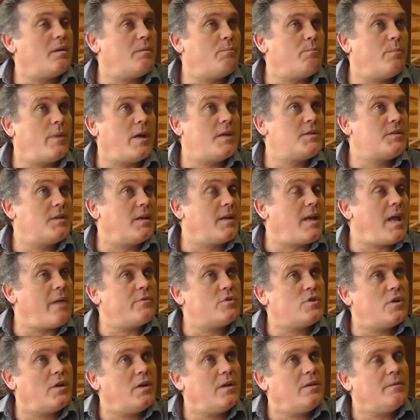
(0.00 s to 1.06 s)
I said, basically a
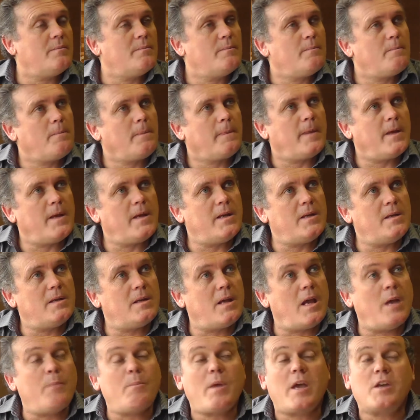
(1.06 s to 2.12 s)
cover sheet,
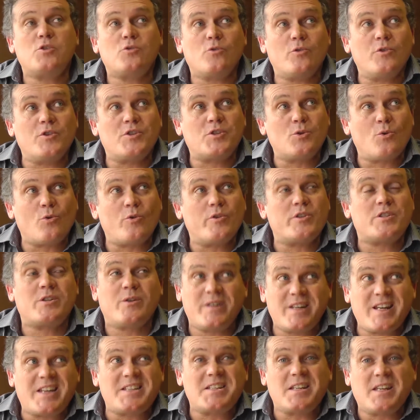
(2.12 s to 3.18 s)
and make sure you store it
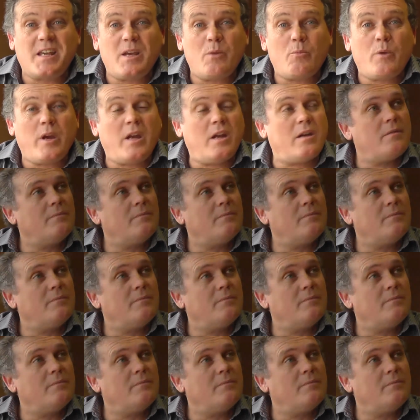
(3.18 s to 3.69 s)
so it doesn't get